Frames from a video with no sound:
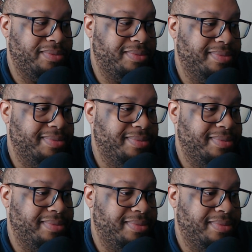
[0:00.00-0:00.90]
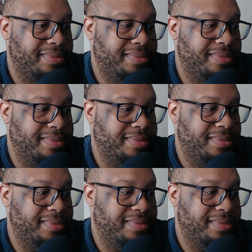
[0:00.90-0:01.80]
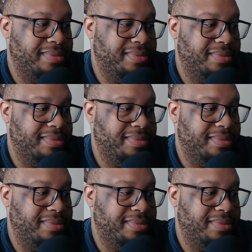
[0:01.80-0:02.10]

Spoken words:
Nothing is said.